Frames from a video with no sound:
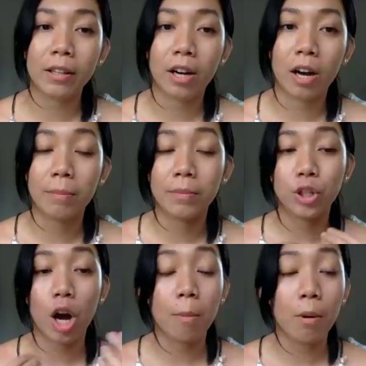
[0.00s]
um,
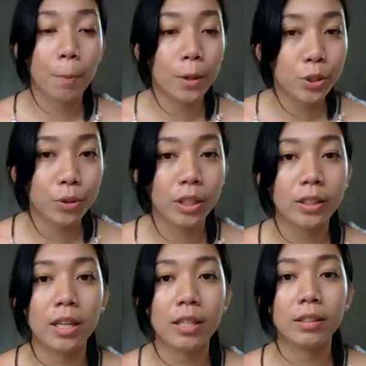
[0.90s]
job
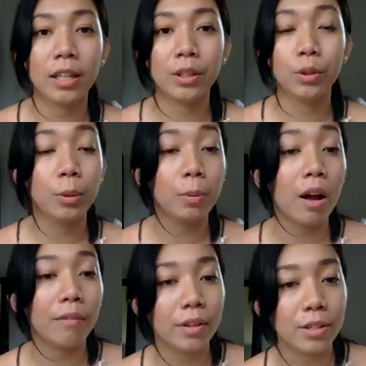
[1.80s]
opportunities into the
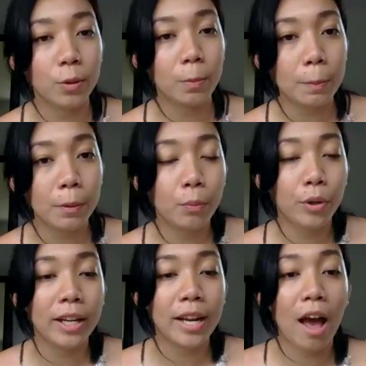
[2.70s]
province, so people
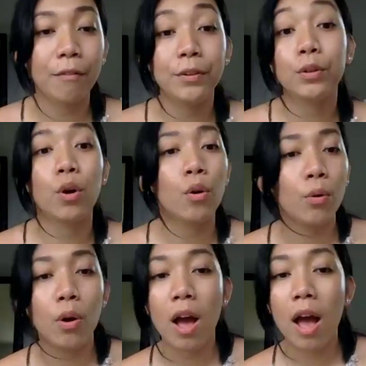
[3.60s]
wouldn't have to
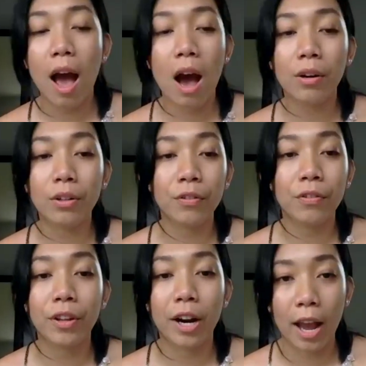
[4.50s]
go out
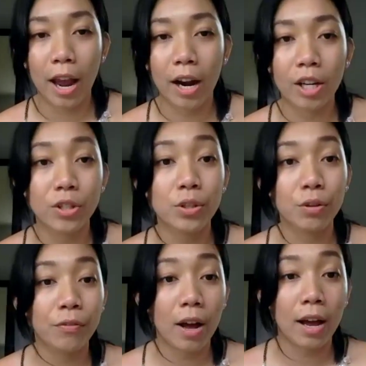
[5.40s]
of their area just
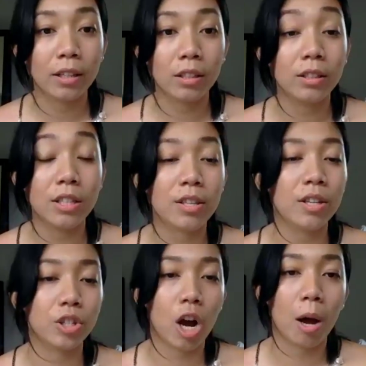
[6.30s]
to find a
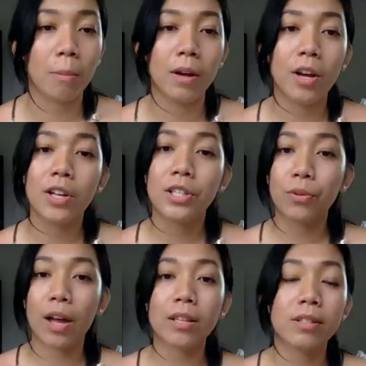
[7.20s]
decent job. So
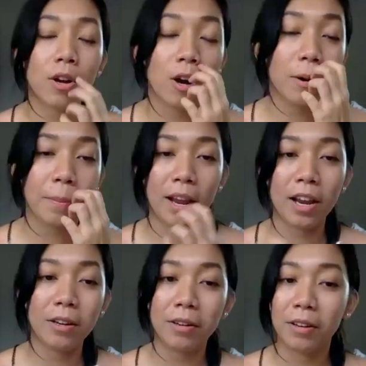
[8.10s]
that's our
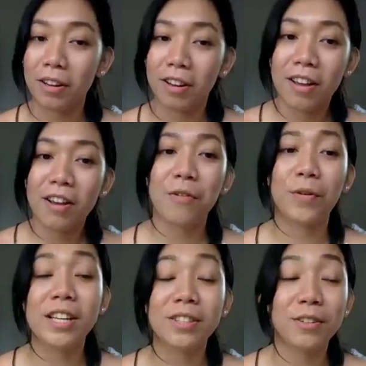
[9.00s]
main
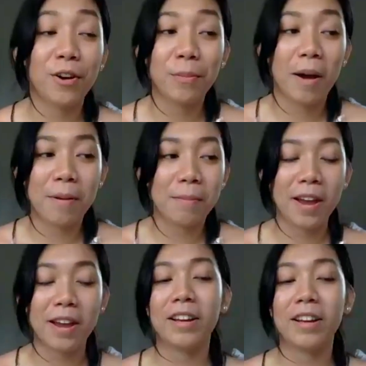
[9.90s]
reason, or my
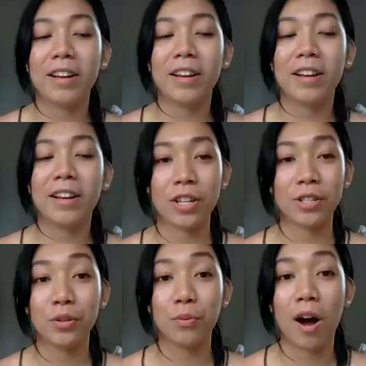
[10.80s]
main inspiration
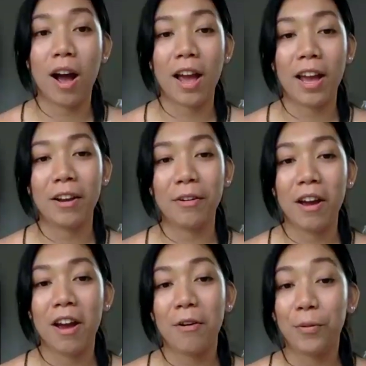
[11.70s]
as to why
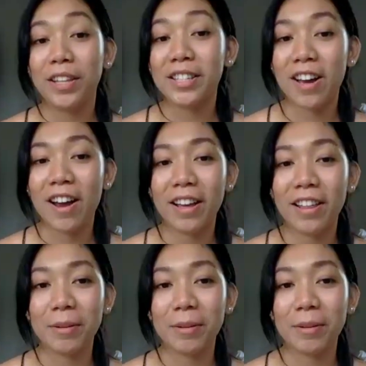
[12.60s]
we designed the